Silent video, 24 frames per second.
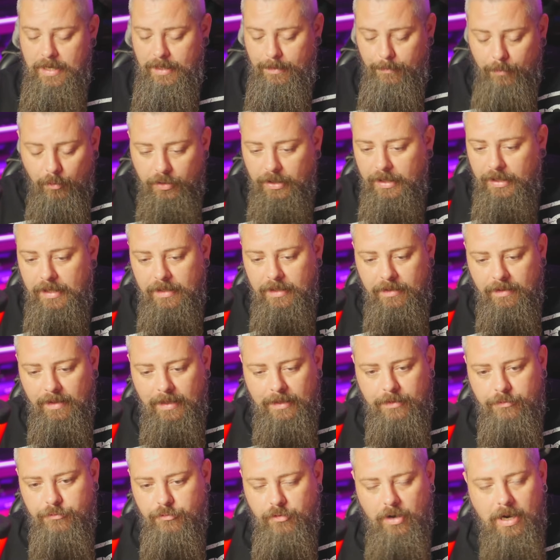I'm not getting into
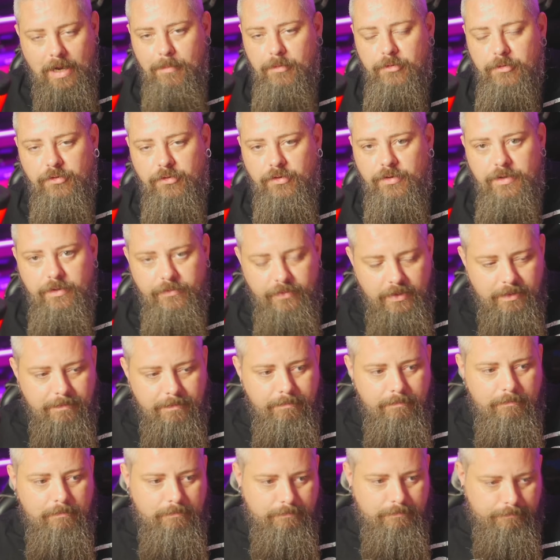that drama side of
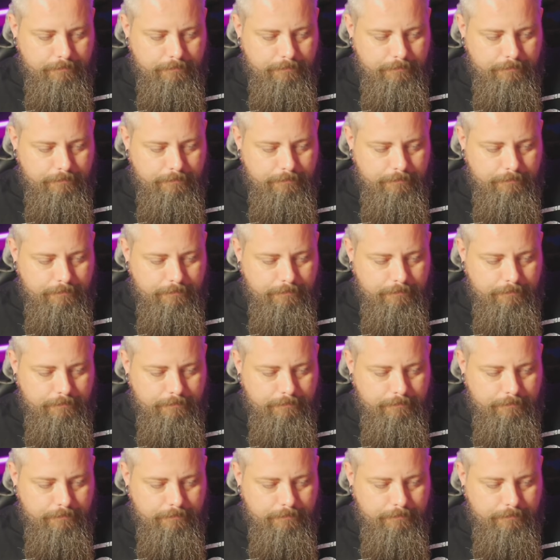it,